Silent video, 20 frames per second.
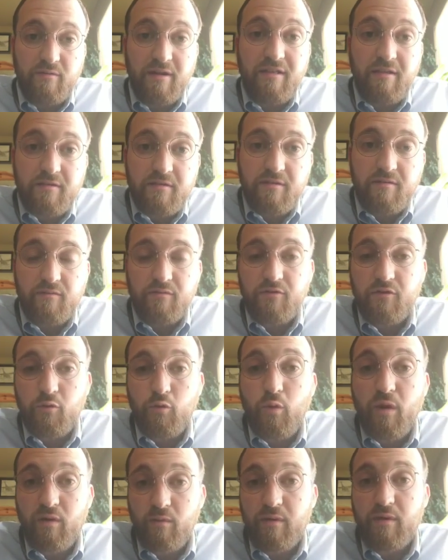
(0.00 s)
relative to
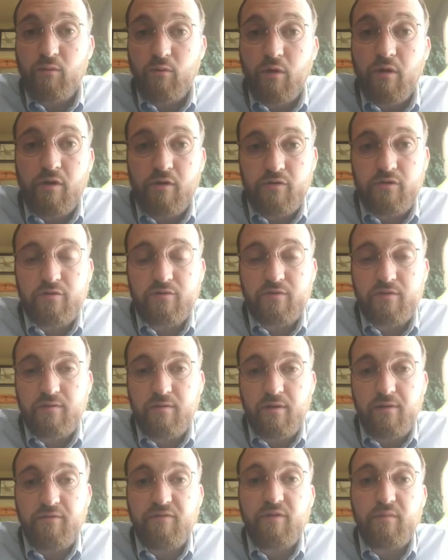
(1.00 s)
where we were just
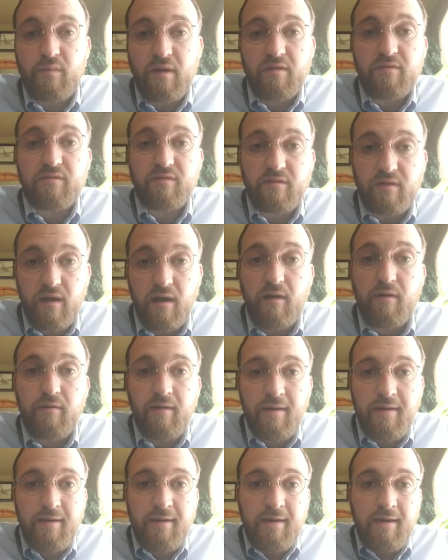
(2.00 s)
a few months ago.